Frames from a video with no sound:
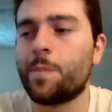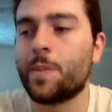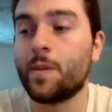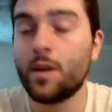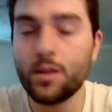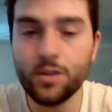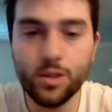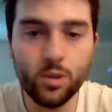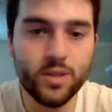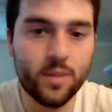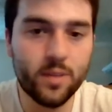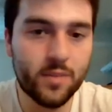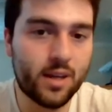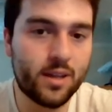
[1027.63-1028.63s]
going to do
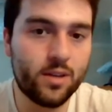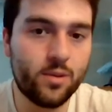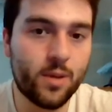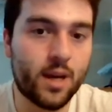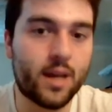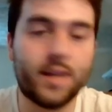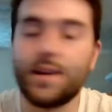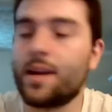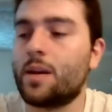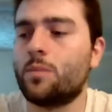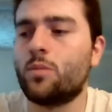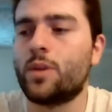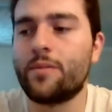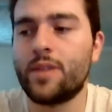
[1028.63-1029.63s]
something on the new Kanye album
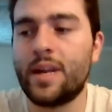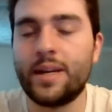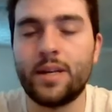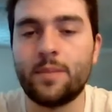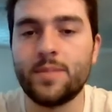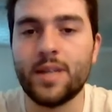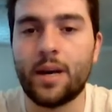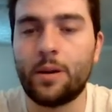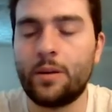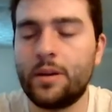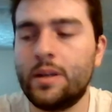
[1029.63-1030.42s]
whenever that comes out.